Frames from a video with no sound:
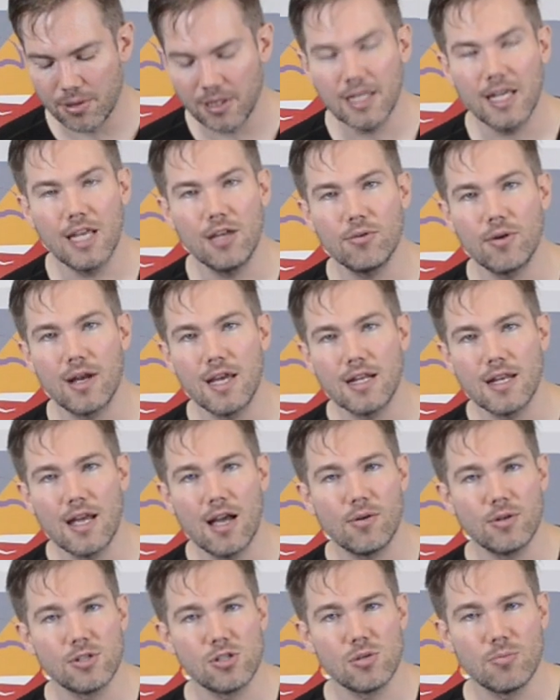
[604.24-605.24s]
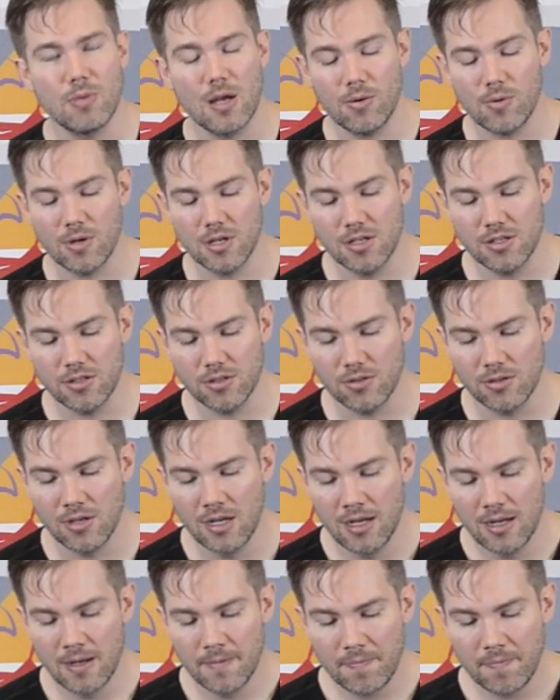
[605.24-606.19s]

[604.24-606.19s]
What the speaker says: plate right now, which you might want to do.